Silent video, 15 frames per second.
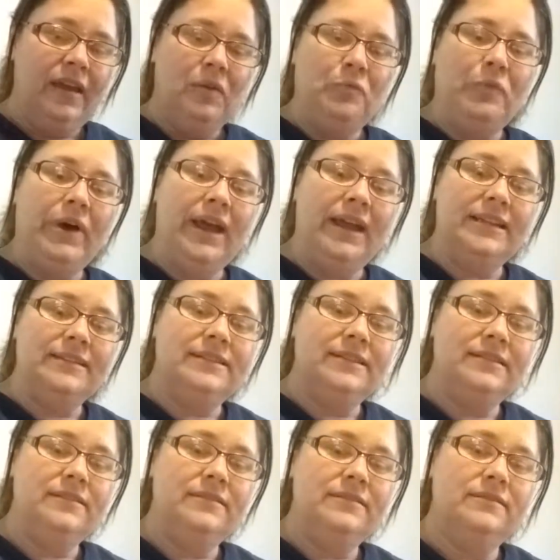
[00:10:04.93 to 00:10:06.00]
But,
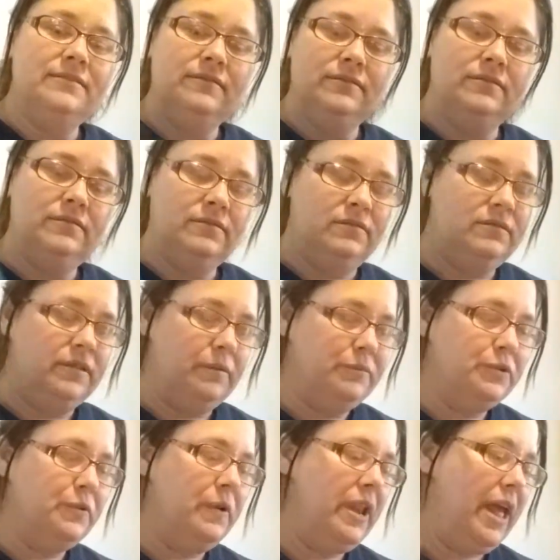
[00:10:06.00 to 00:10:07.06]
so I'm
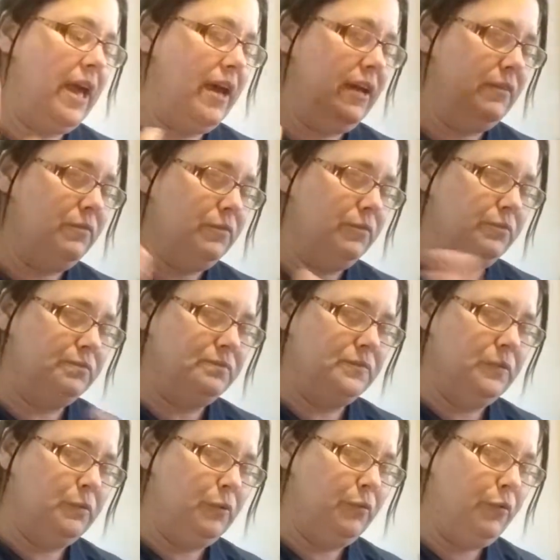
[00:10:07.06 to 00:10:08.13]
doing that.
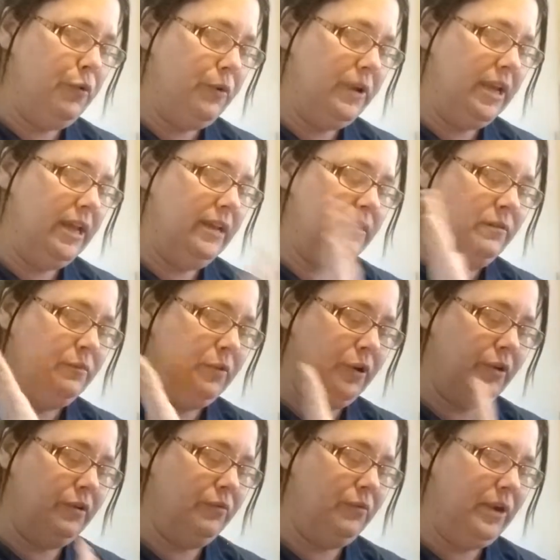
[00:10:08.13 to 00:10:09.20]
We're rooting. We're going
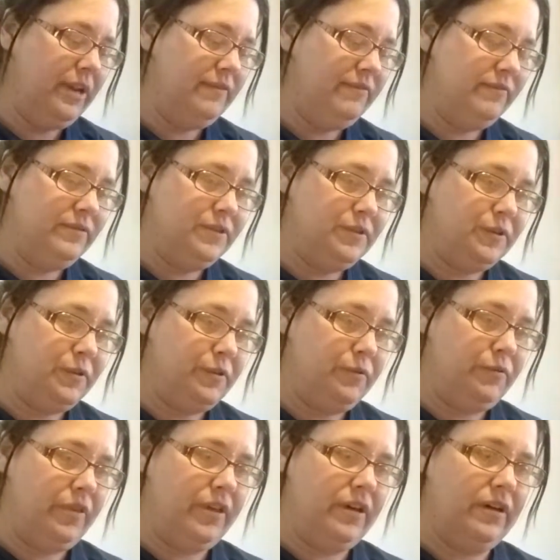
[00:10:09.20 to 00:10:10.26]
to
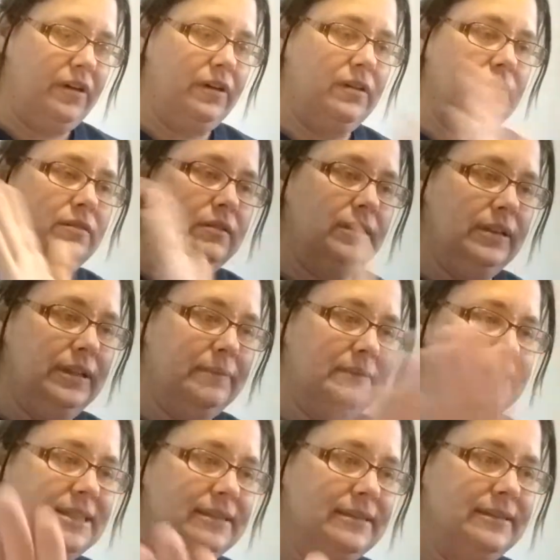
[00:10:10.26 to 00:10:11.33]
redo the
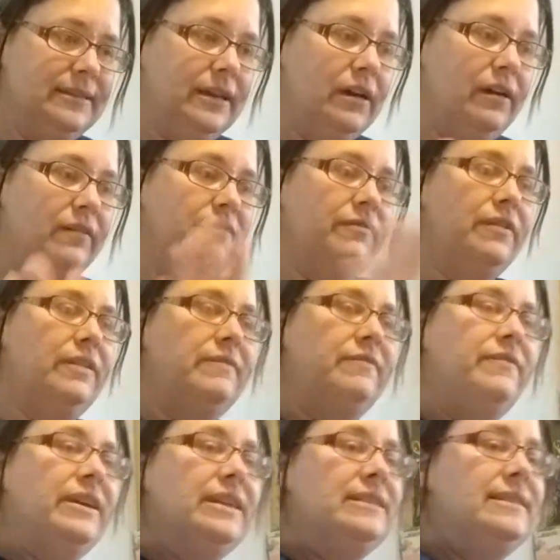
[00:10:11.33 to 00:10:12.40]
lips and stuff and
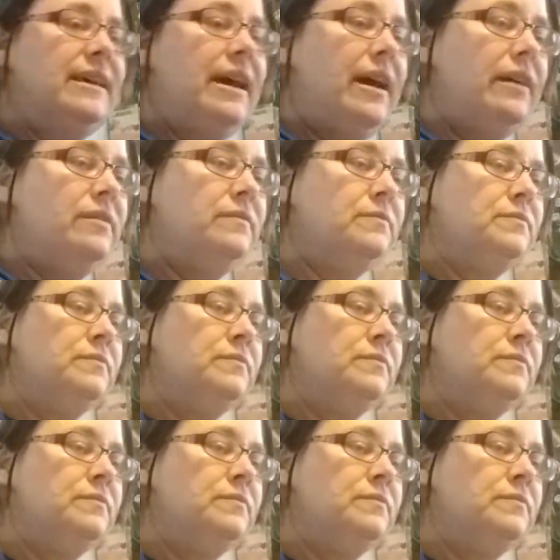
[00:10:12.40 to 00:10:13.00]
fix that.